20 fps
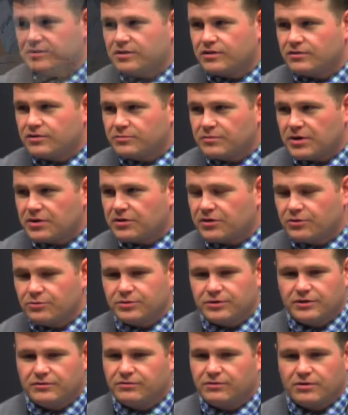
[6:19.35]
Here in America, we
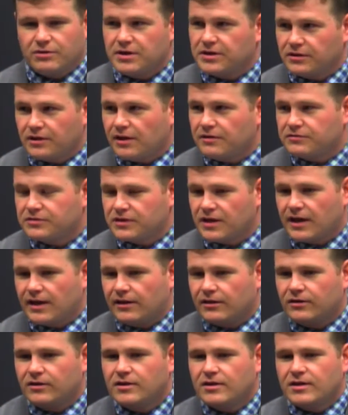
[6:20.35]
live a great
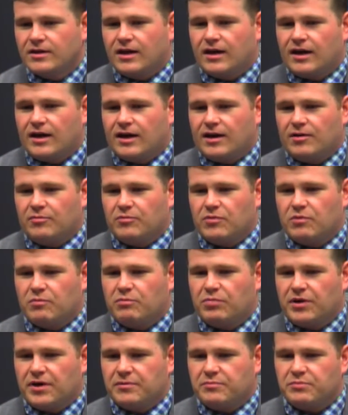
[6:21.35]
lifestyle. Um,
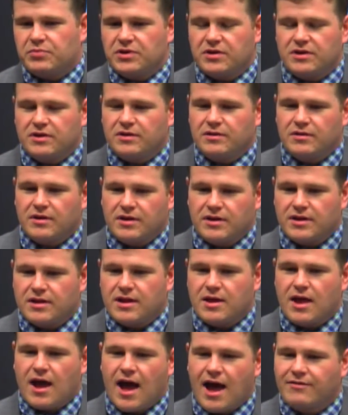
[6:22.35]
but being
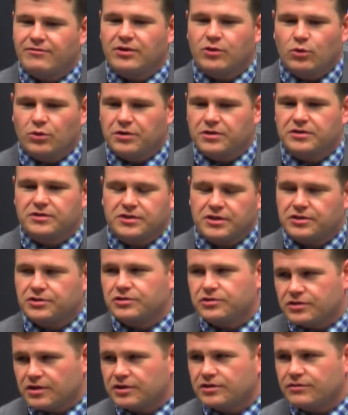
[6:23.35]
and having
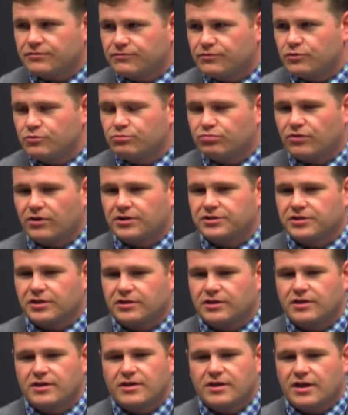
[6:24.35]
organizations like the Food
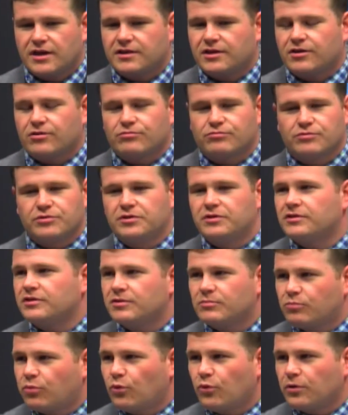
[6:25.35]
Project, I think are really
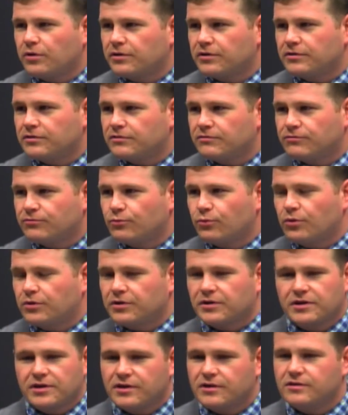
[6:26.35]
important for
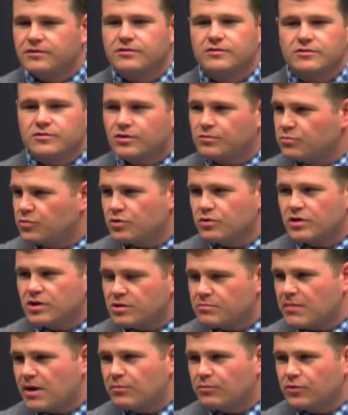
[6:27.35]
kids,
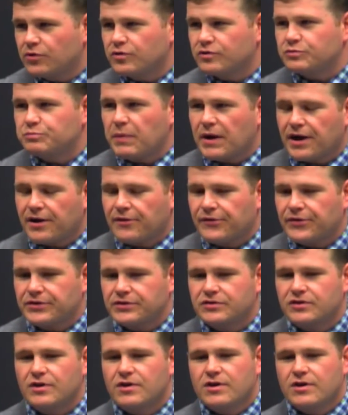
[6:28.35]
community members, parents,